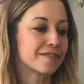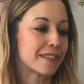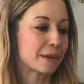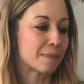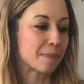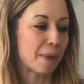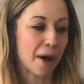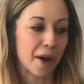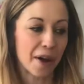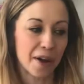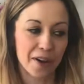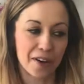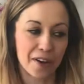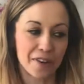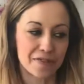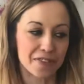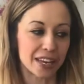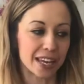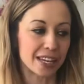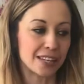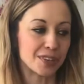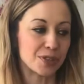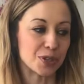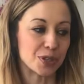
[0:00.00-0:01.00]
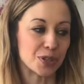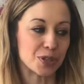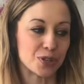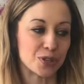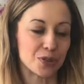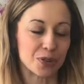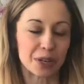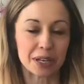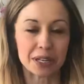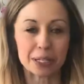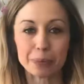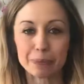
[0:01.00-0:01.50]
part of the industry
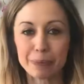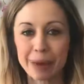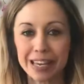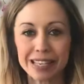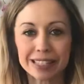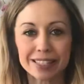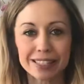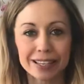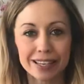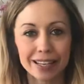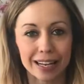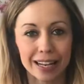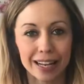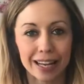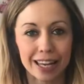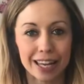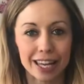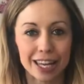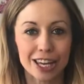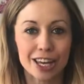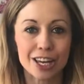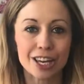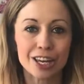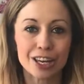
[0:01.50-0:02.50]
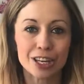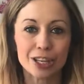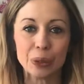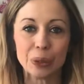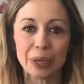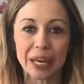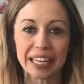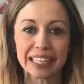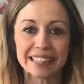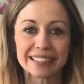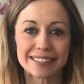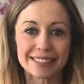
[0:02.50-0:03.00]
because basically you
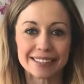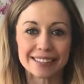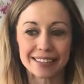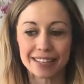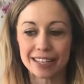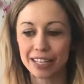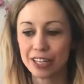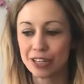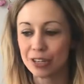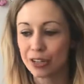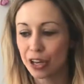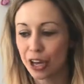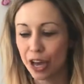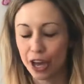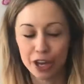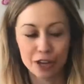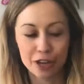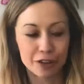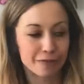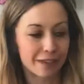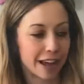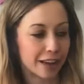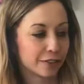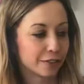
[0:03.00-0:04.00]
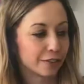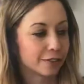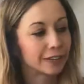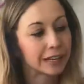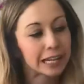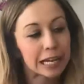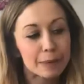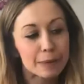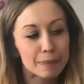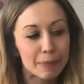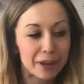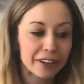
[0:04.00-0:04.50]
get to go around
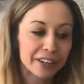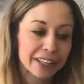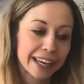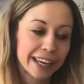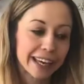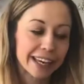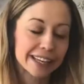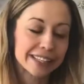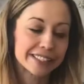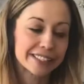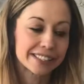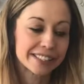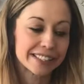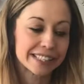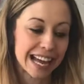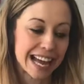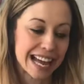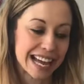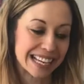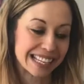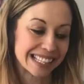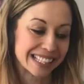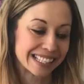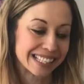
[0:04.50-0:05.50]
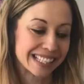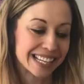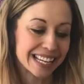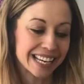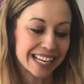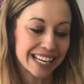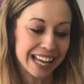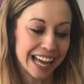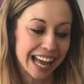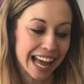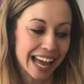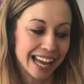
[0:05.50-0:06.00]
flea markets and
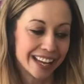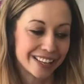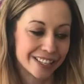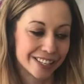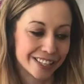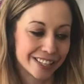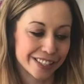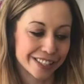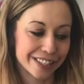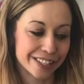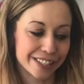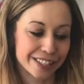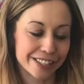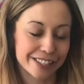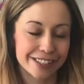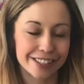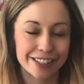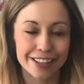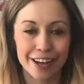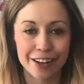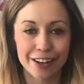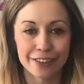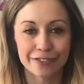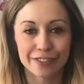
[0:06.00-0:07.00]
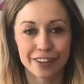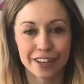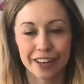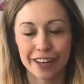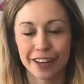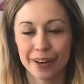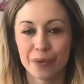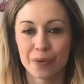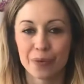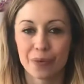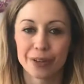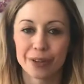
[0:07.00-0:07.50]
just
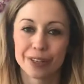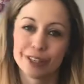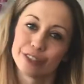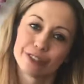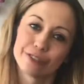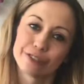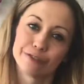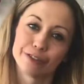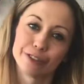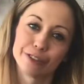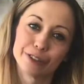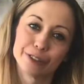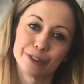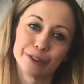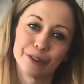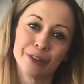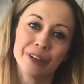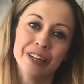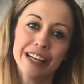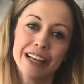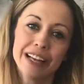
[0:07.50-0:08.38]
discover wonderful